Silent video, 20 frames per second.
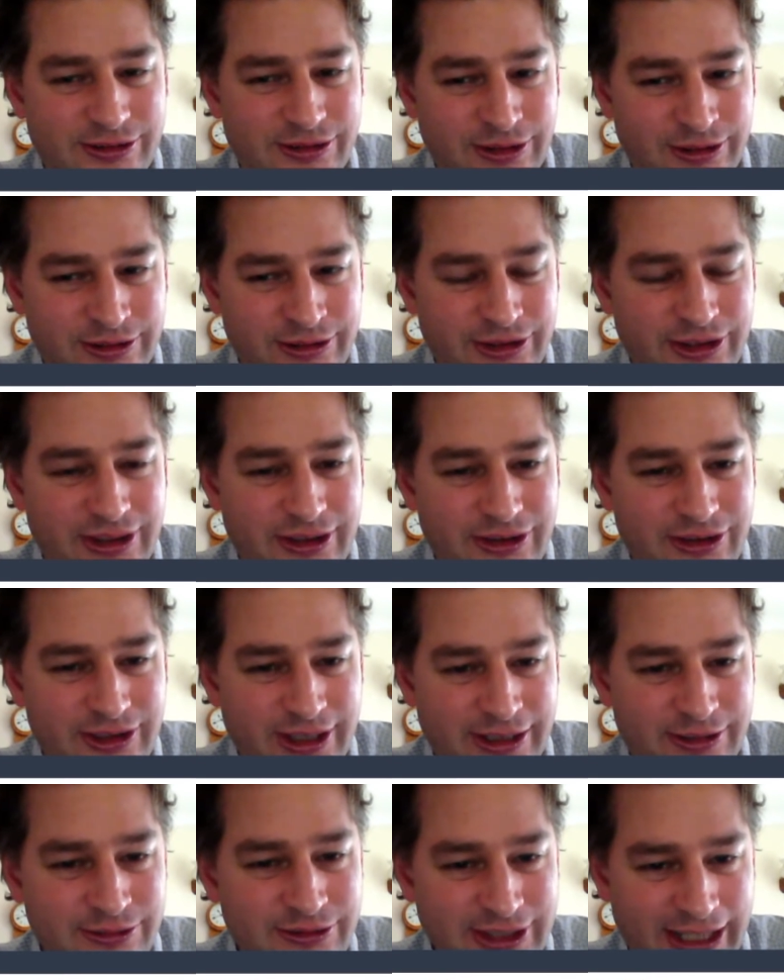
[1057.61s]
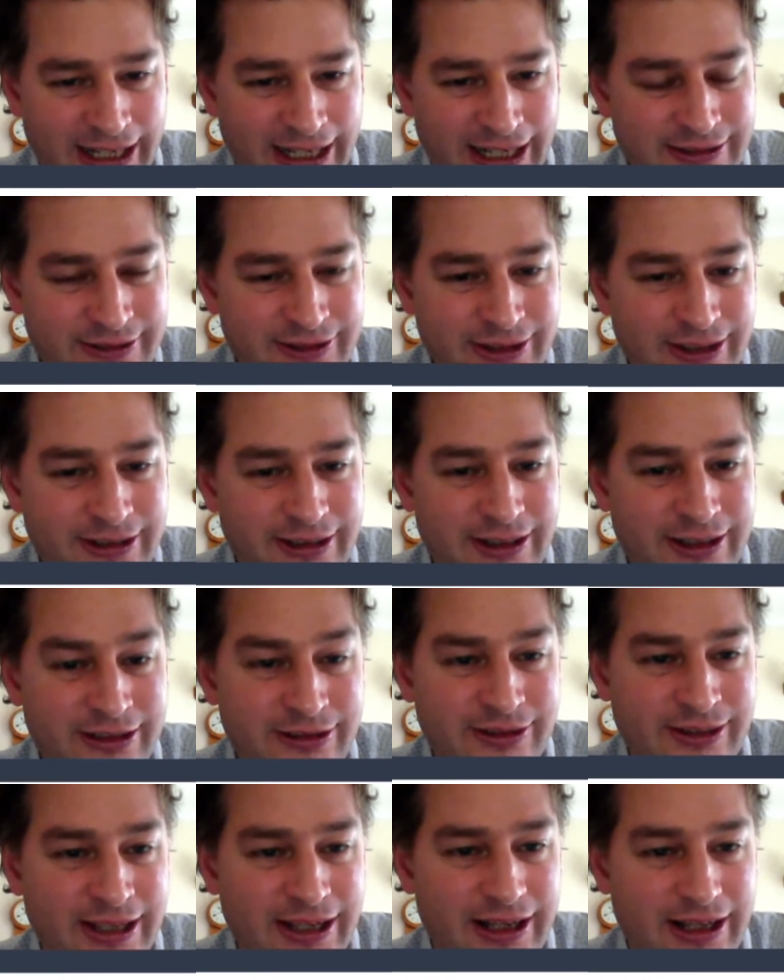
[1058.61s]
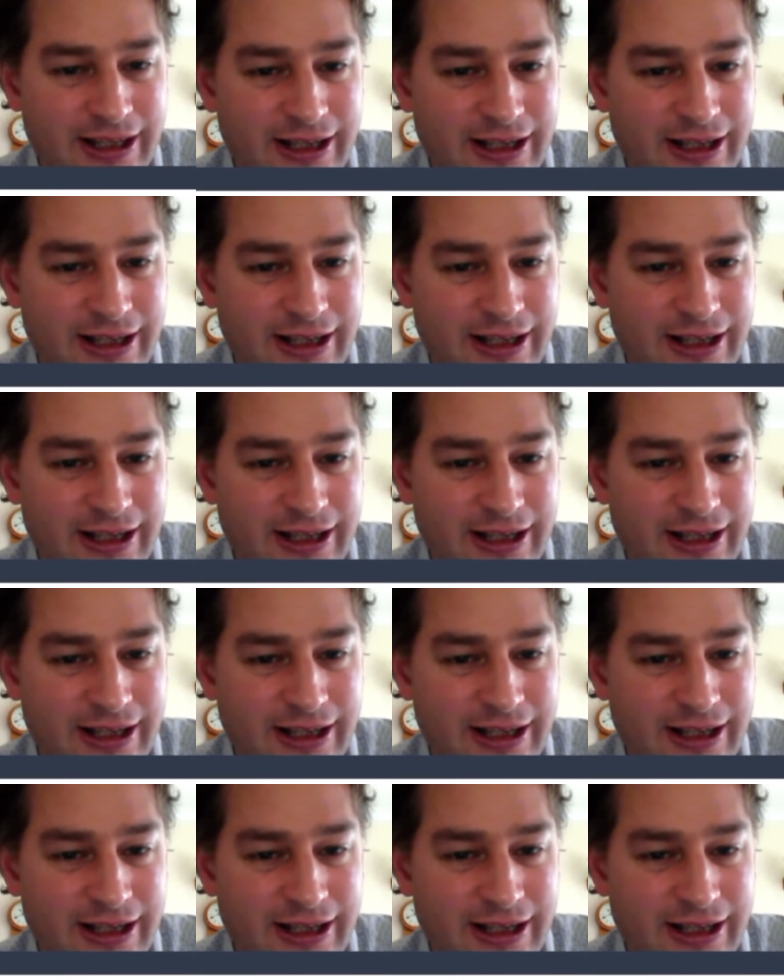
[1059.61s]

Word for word: good, so talented, and